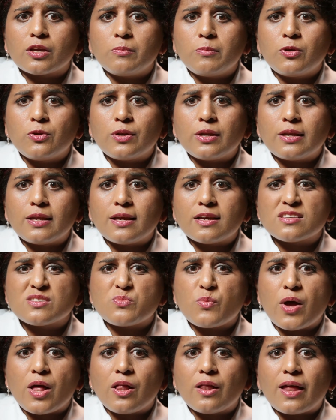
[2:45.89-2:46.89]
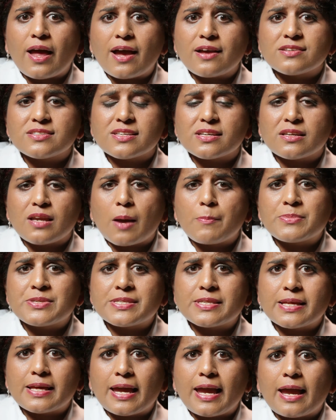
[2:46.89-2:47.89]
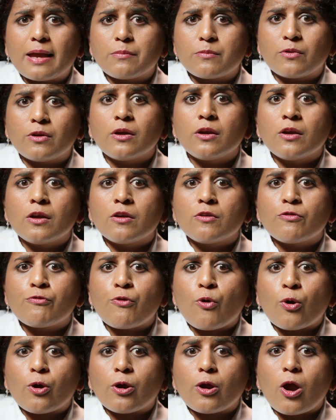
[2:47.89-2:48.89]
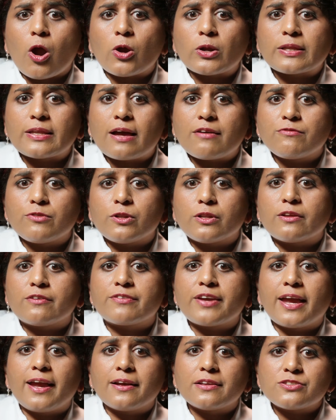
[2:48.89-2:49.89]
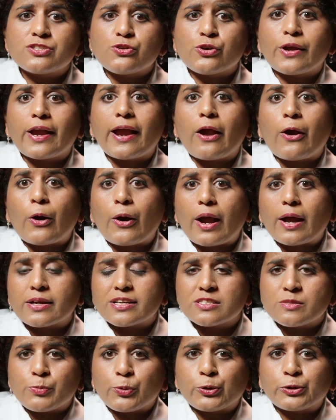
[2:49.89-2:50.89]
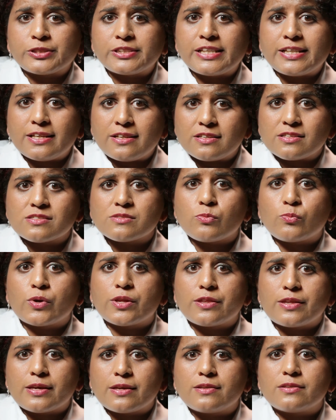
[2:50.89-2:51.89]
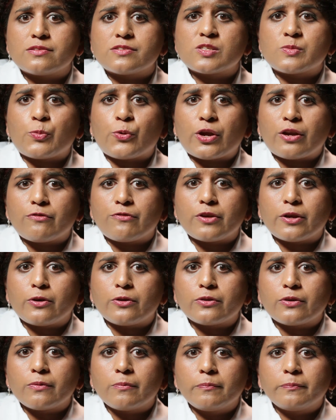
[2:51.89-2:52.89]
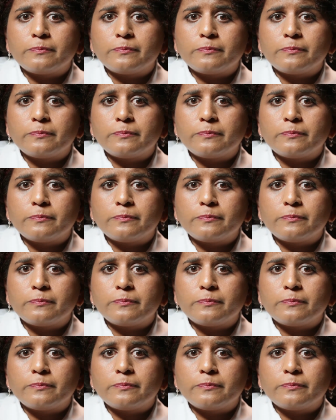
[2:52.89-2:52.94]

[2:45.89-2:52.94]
community as well as it ups the game for our level of cancer care expertise within Springfield.